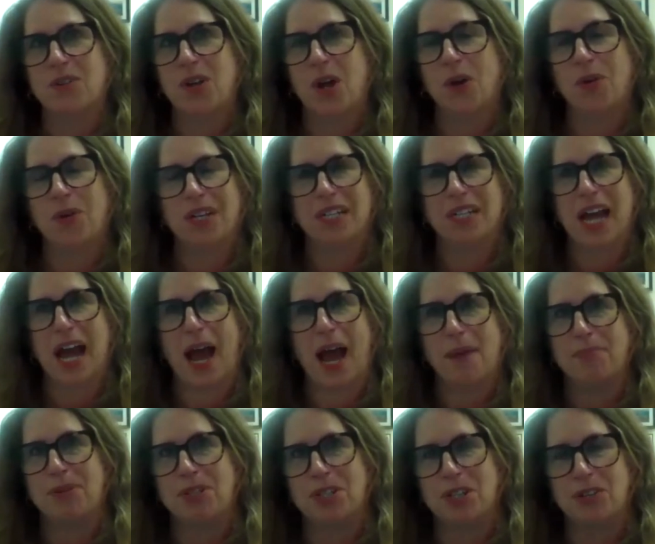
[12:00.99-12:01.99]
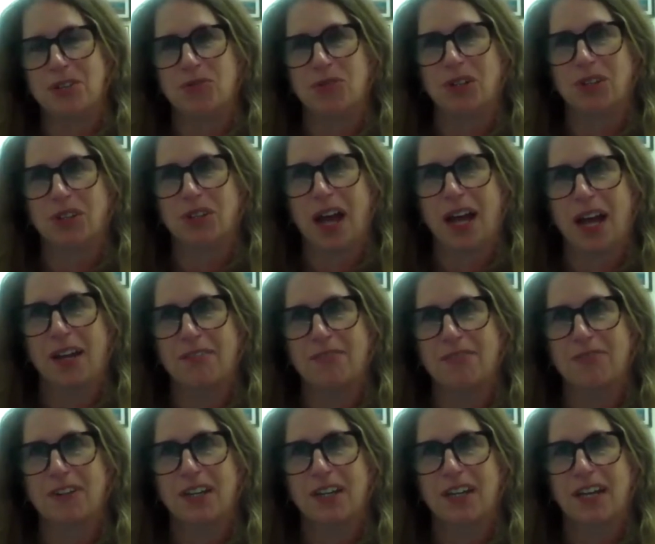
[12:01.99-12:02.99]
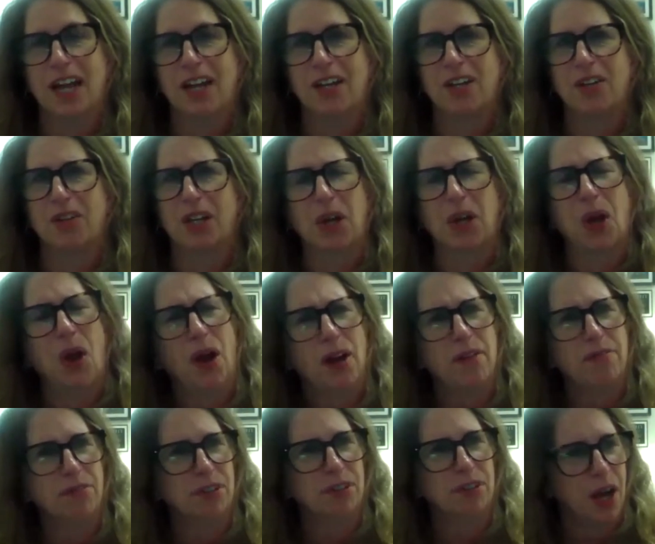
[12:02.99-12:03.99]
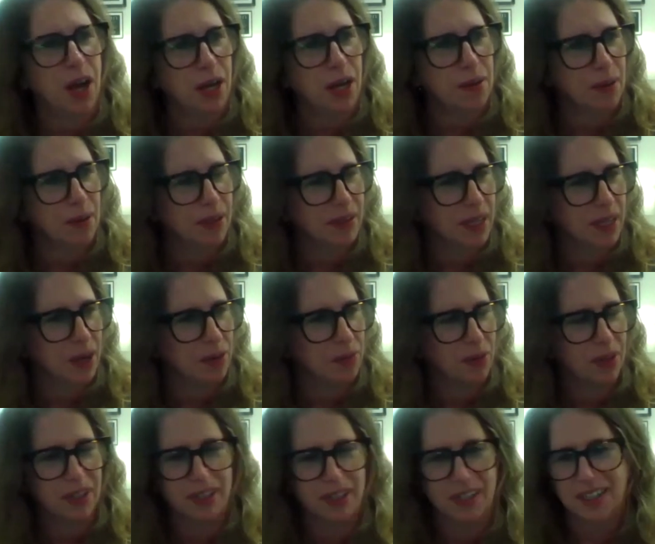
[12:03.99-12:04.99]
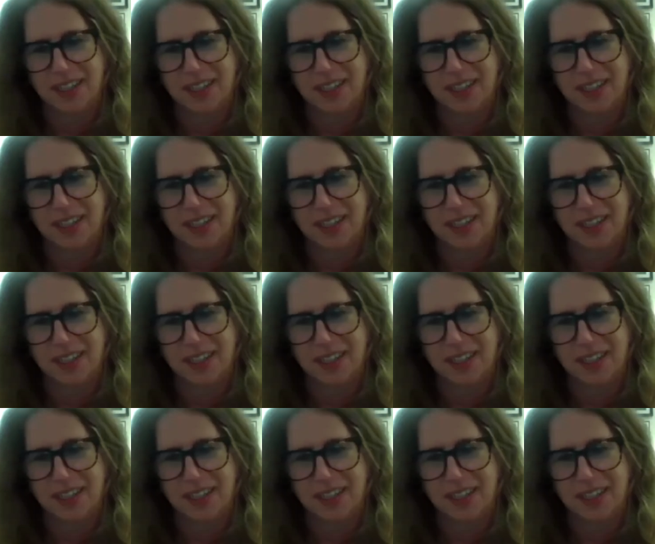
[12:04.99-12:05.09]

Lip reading: it happened in real life. And you're like, oh, I forgot about that one.